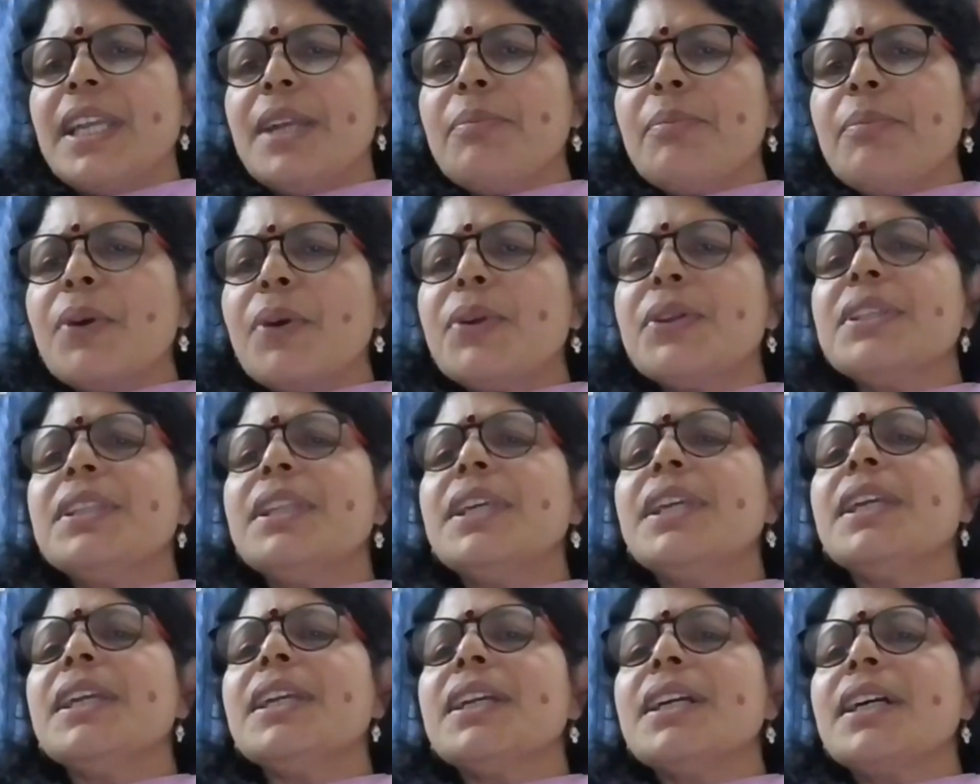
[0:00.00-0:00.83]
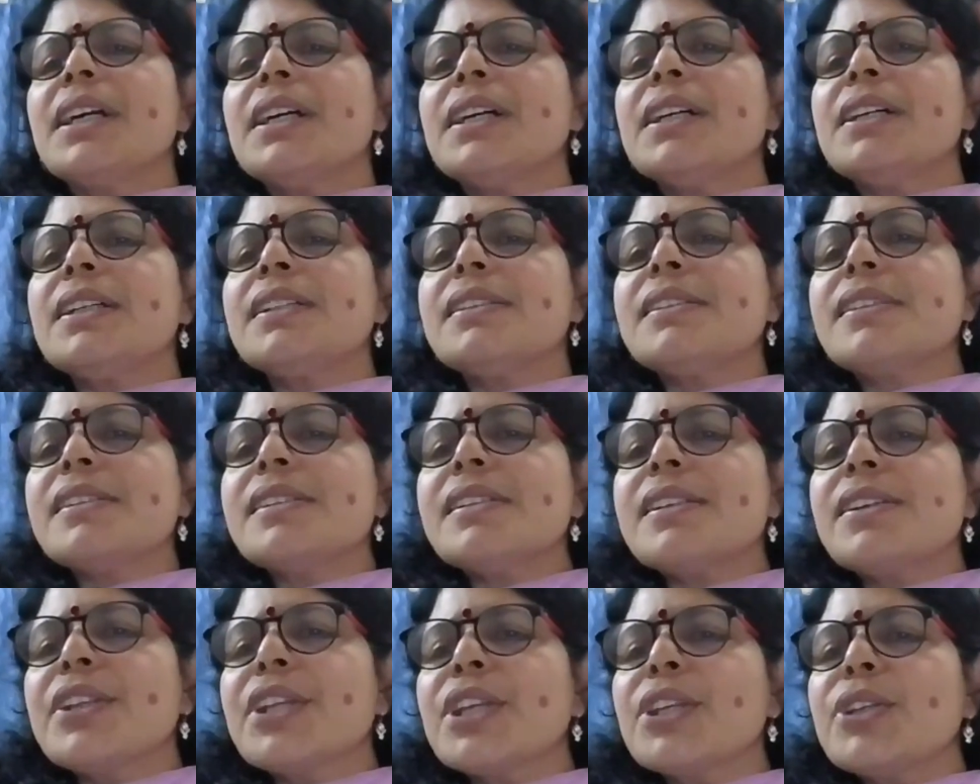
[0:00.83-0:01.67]
about
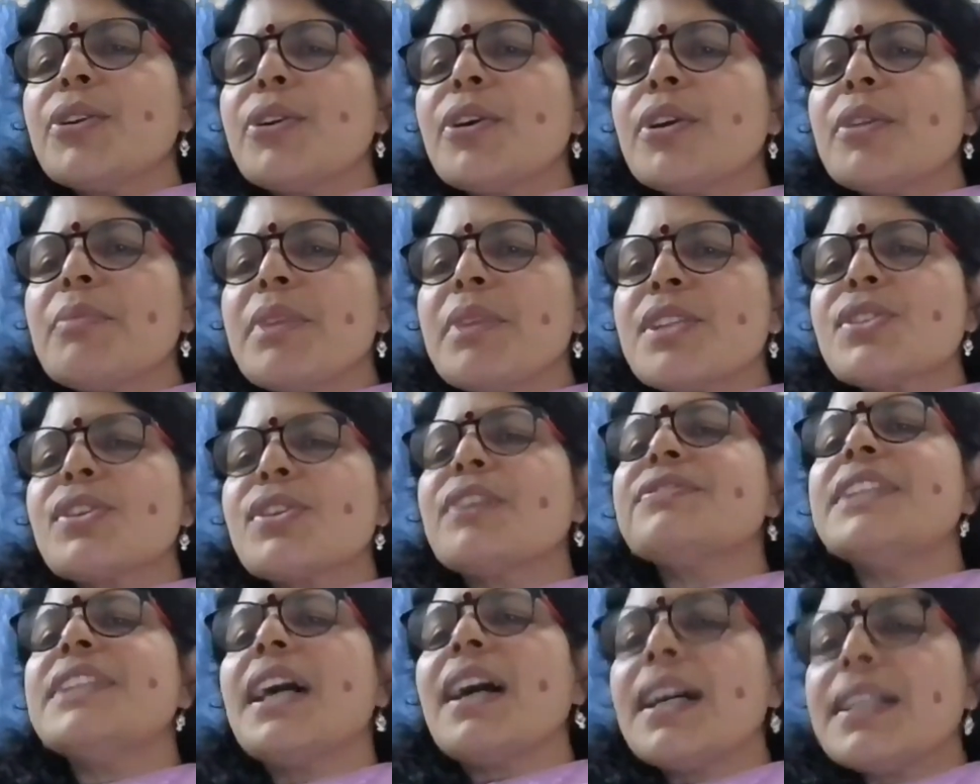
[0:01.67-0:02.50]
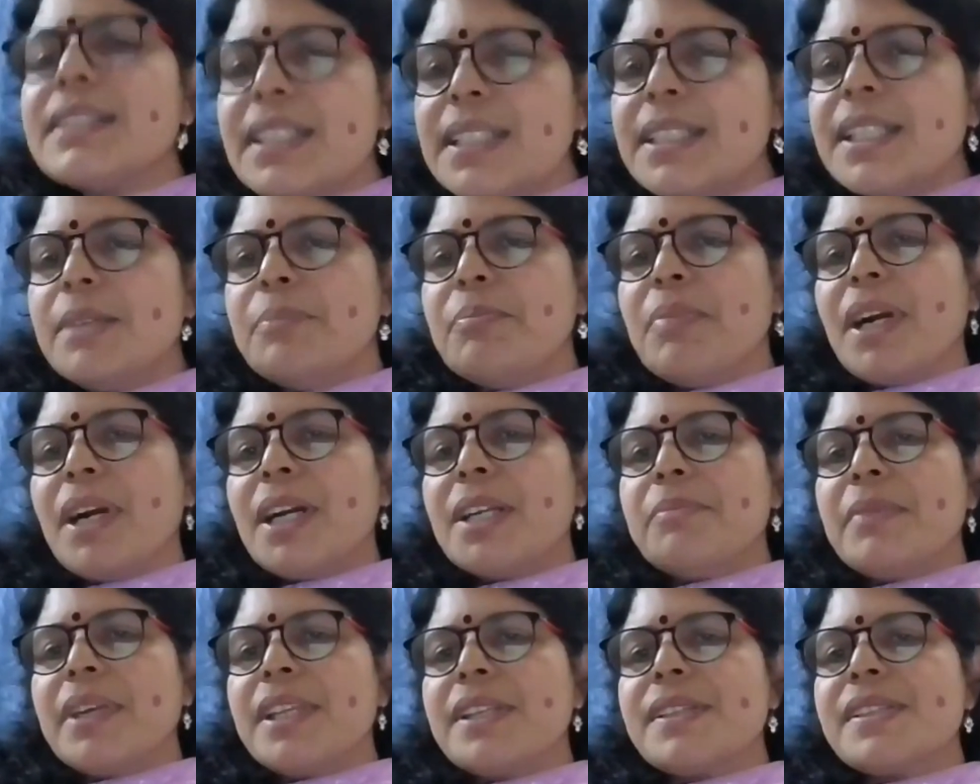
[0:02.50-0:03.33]
the requirements of the other
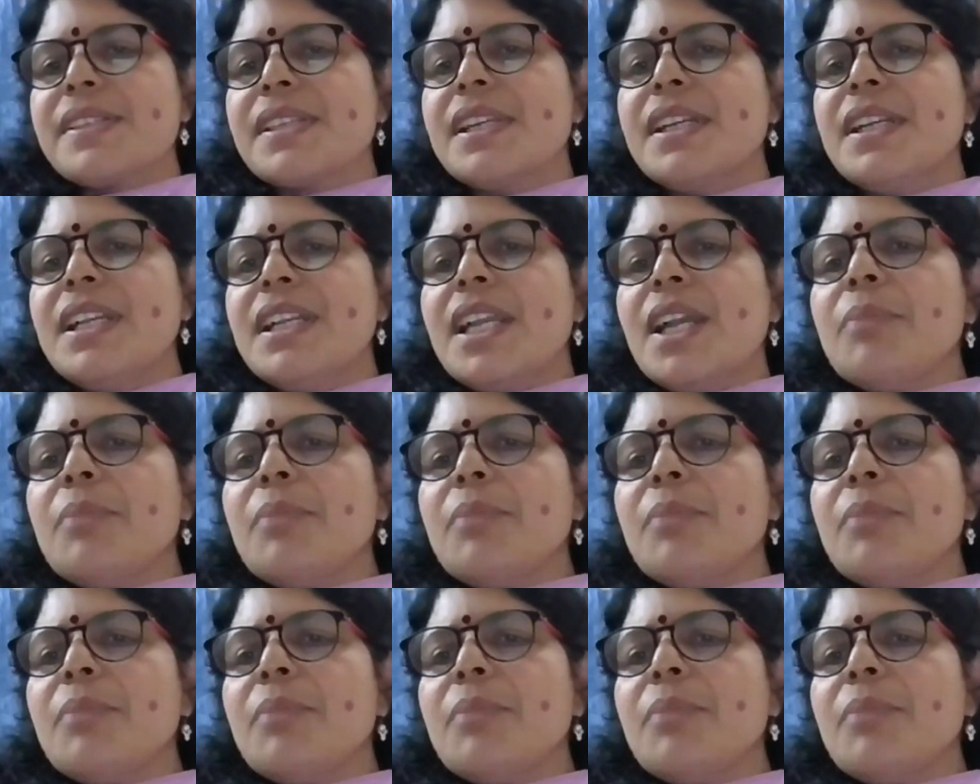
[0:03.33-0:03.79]
departments,